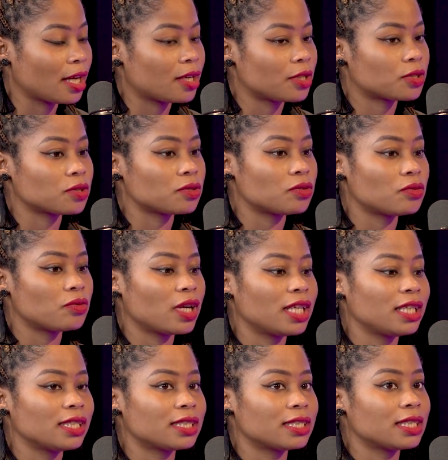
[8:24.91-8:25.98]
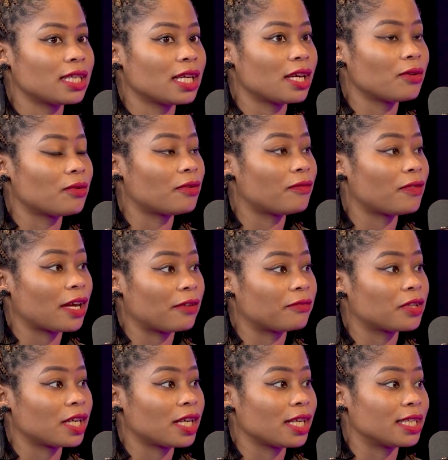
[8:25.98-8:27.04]
So when the
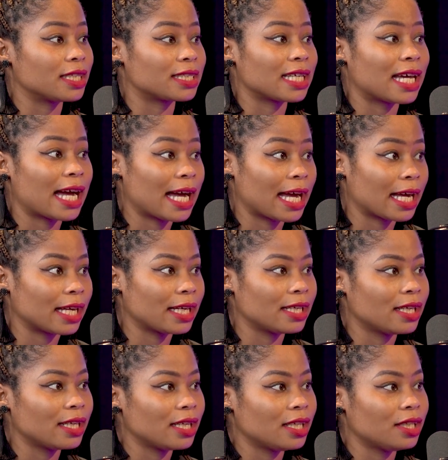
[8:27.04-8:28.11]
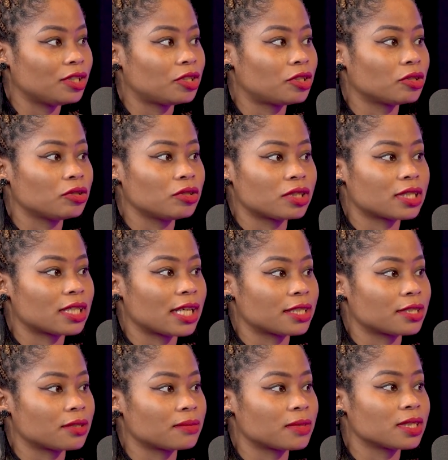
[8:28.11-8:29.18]
CA153 is high, it shows that
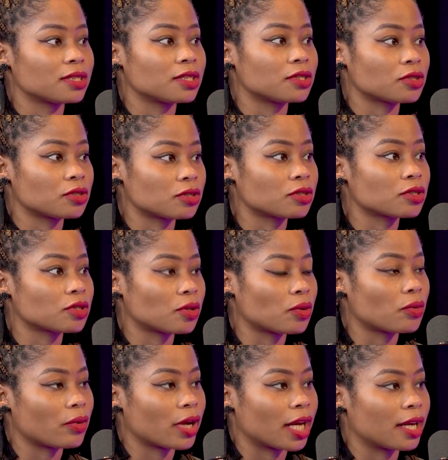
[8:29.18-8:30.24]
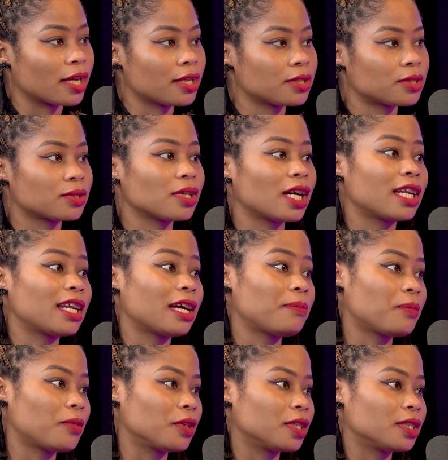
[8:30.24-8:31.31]
something is wrong somewhere. So at
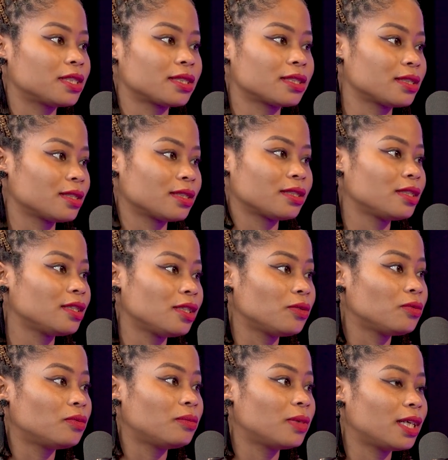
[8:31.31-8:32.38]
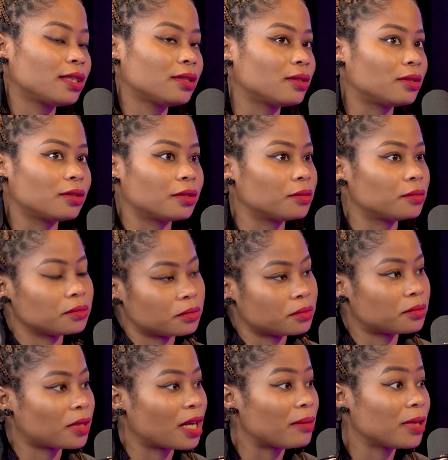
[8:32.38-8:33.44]
that point, the woman, or
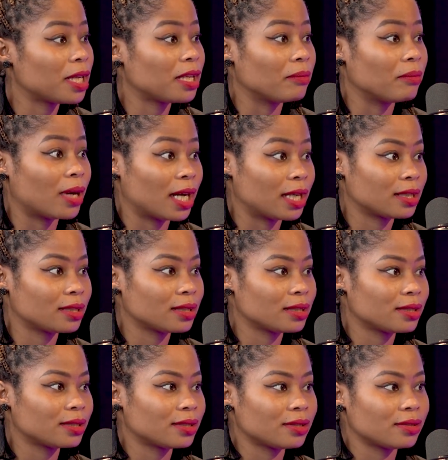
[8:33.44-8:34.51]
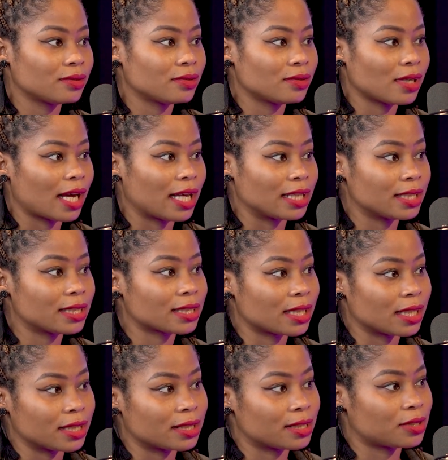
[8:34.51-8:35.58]
probably the man, at this
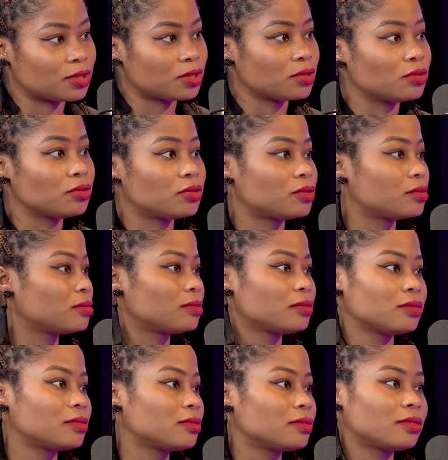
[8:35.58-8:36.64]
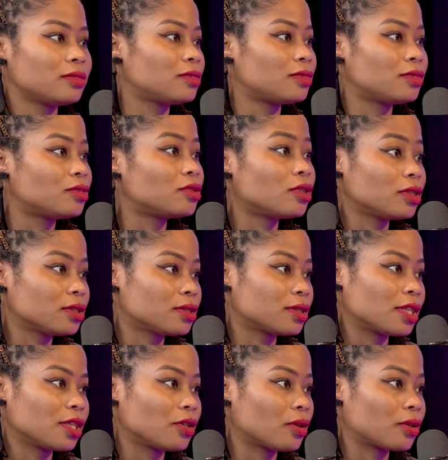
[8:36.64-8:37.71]
case, should run to
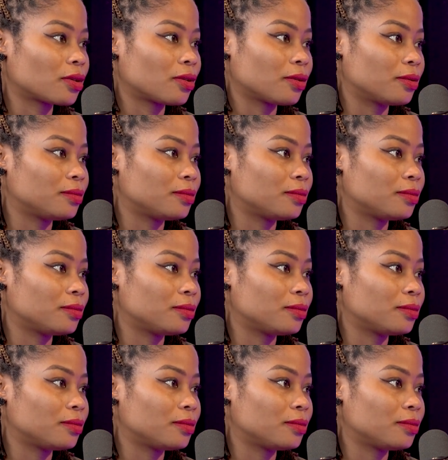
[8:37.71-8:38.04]
the doctor.